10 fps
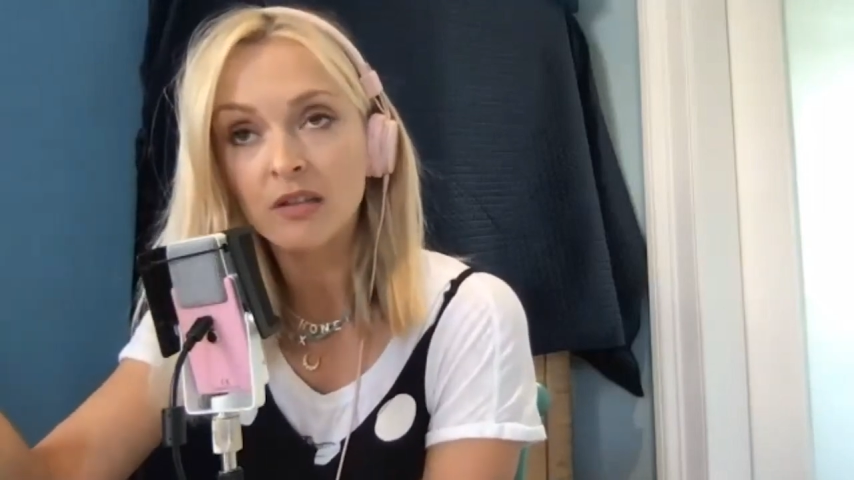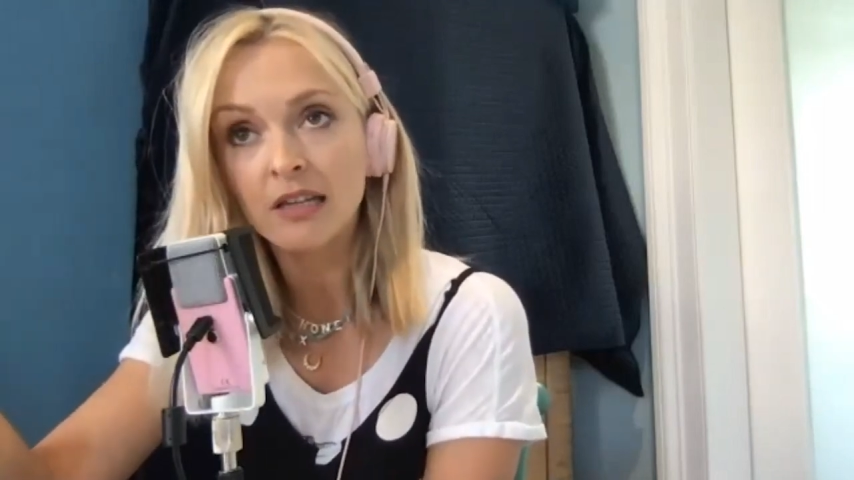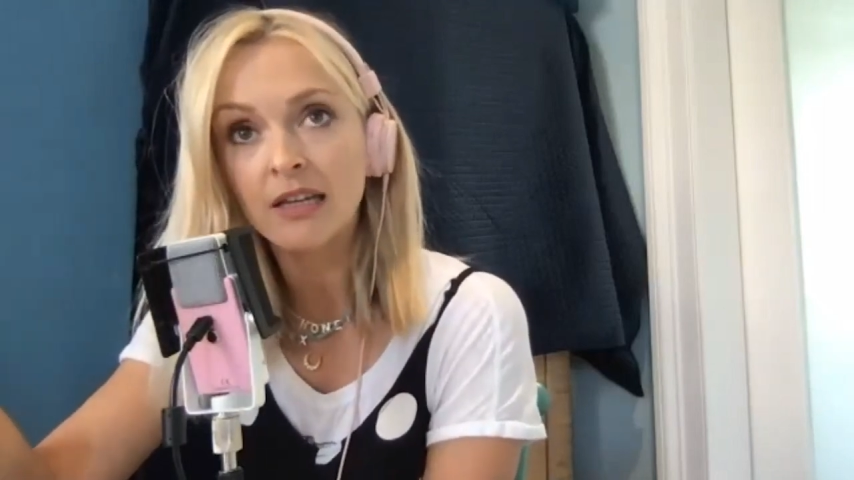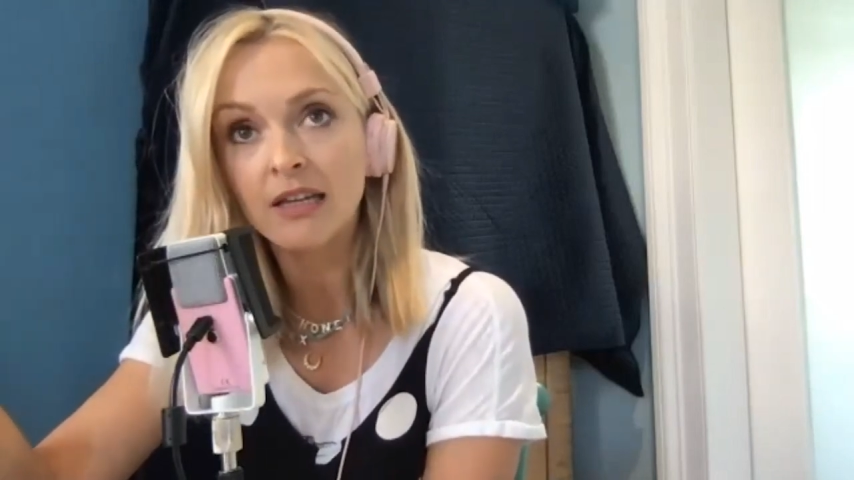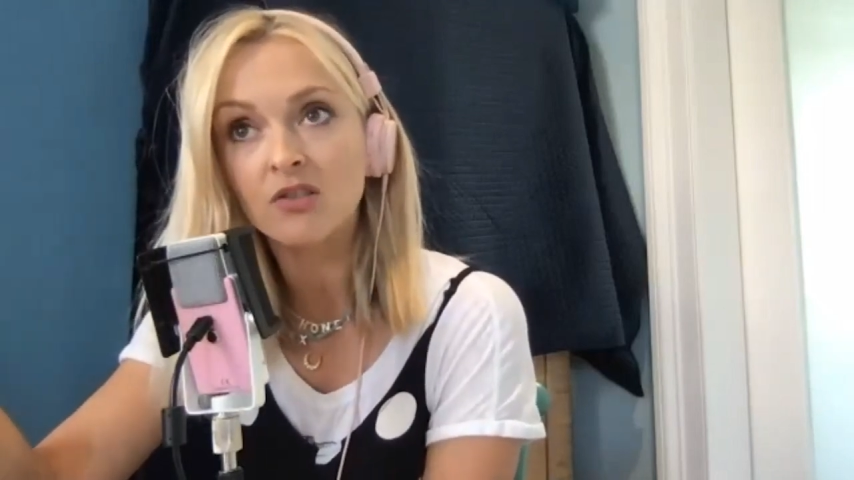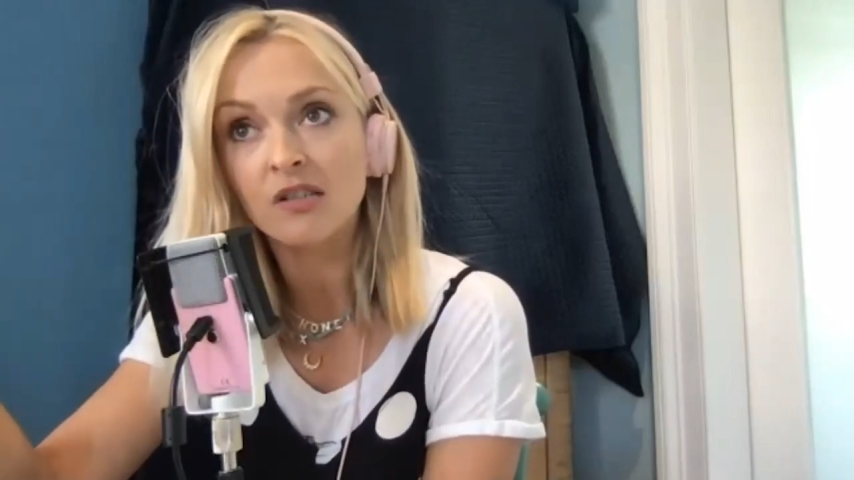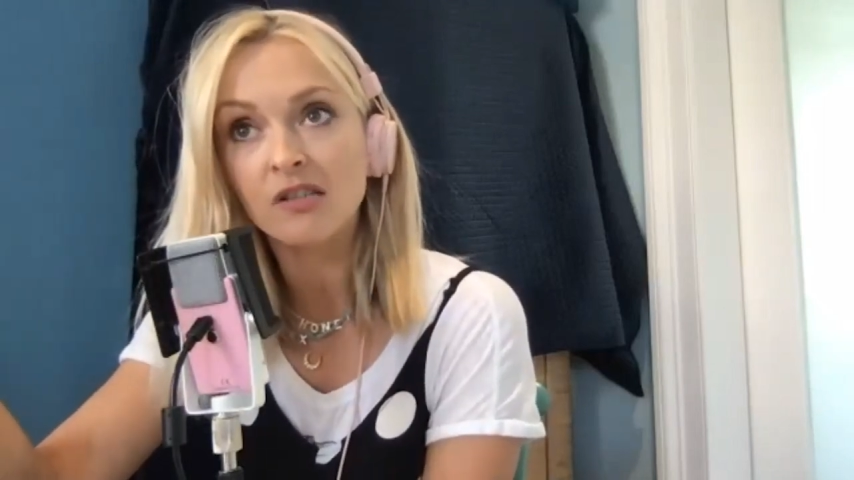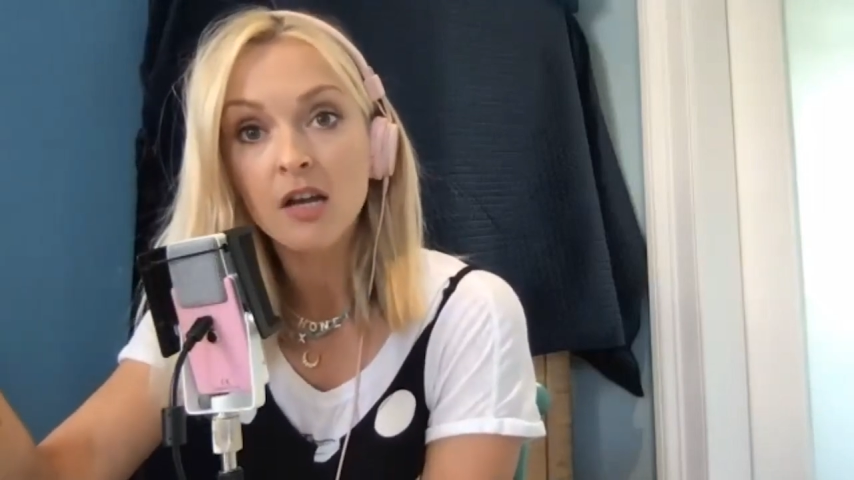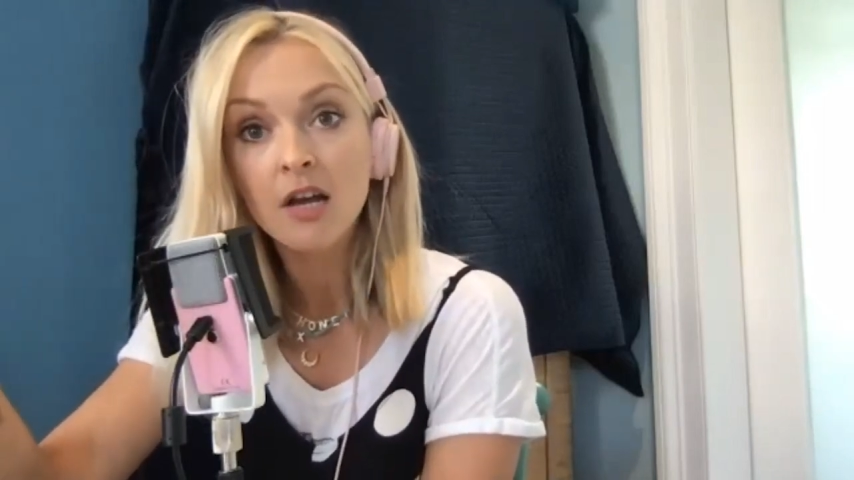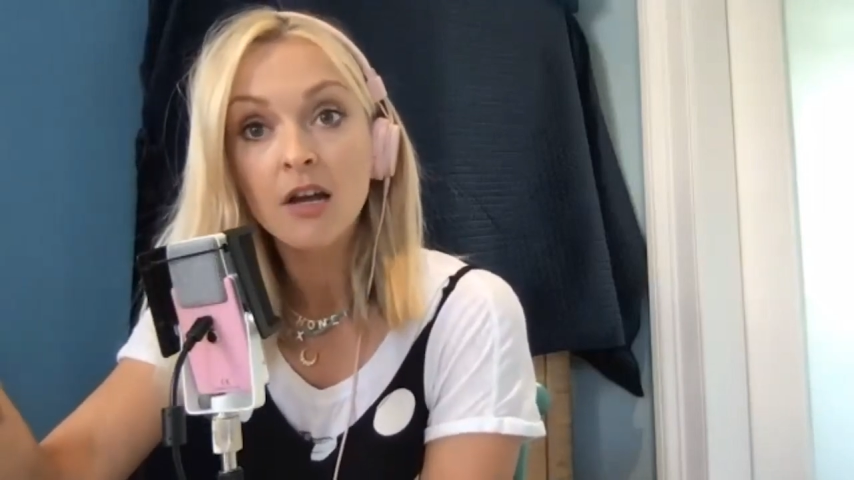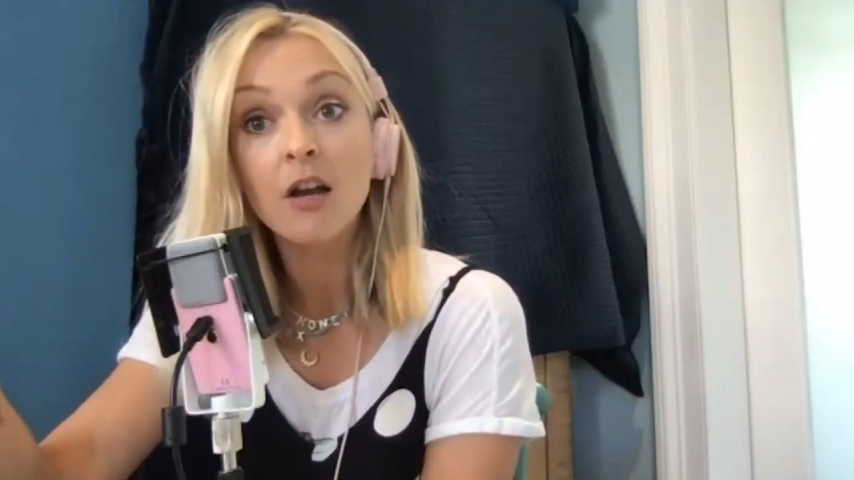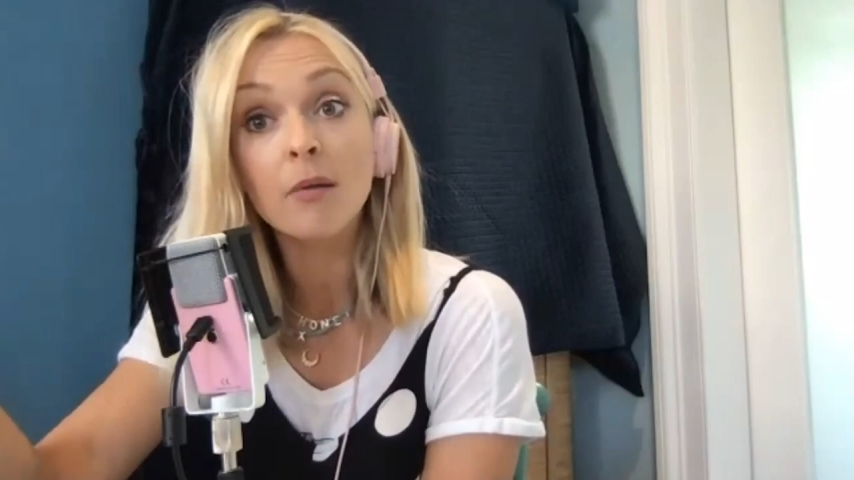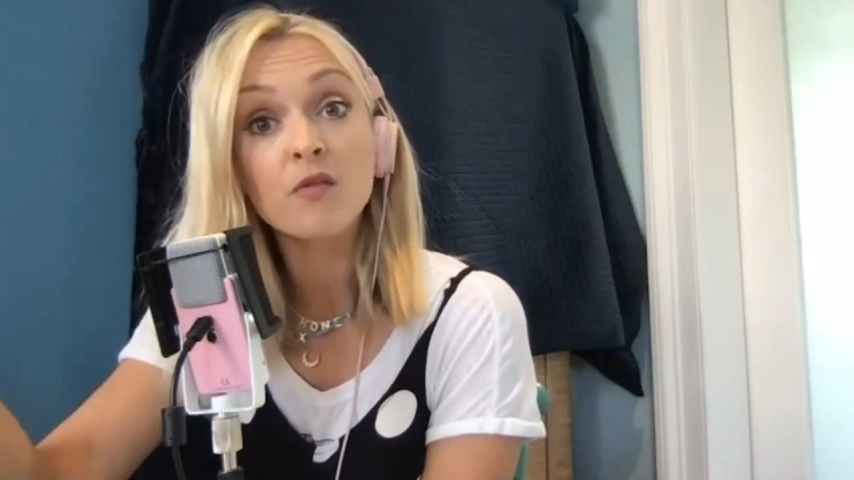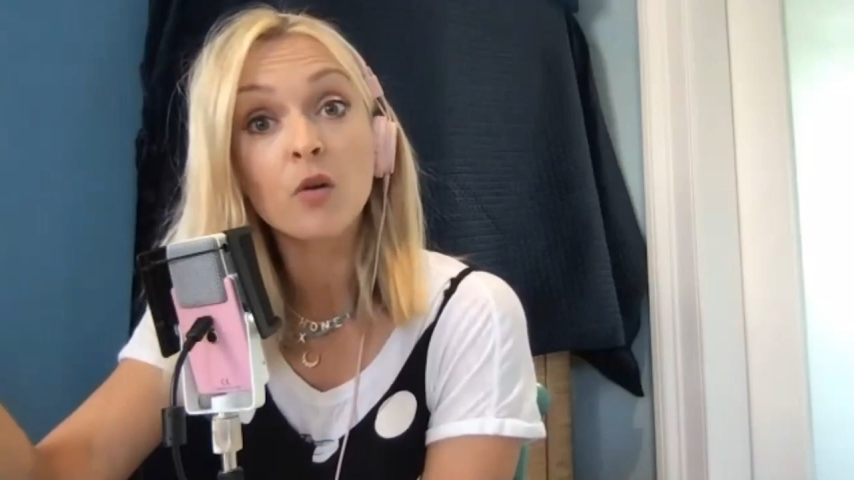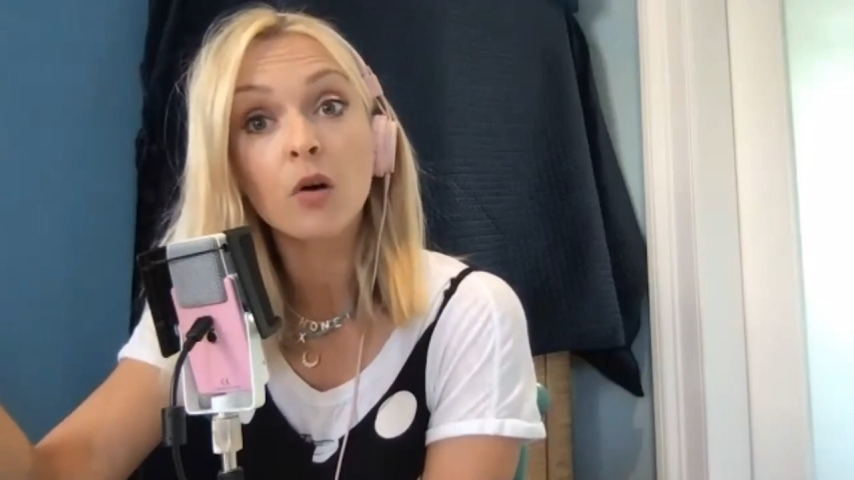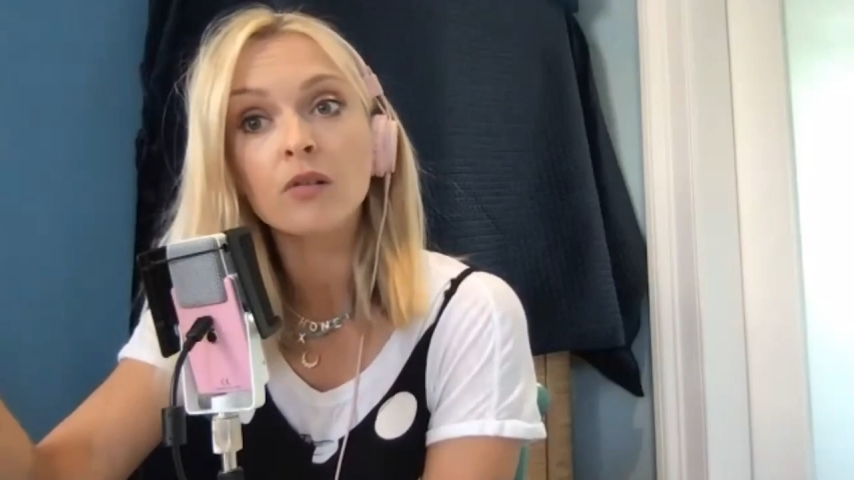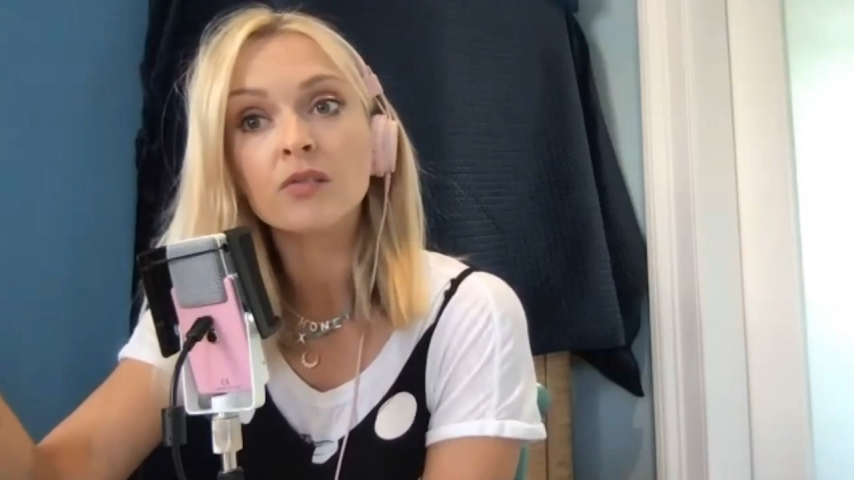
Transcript: I think it is just knowing you've got